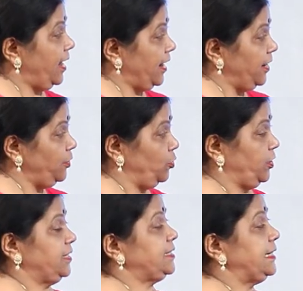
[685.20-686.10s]
Again
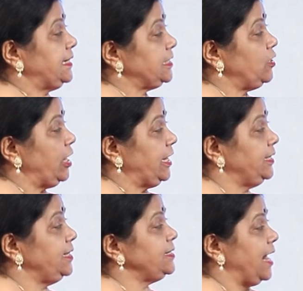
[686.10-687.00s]
notice it is not
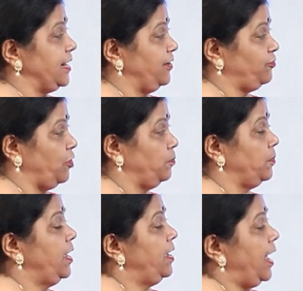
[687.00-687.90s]
in the standard form.
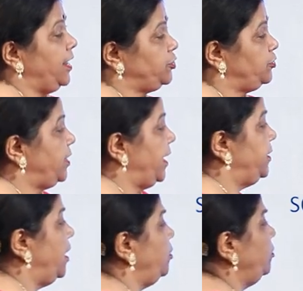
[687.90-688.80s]
I should
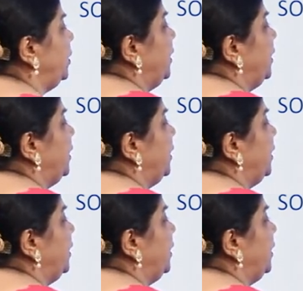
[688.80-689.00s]
write down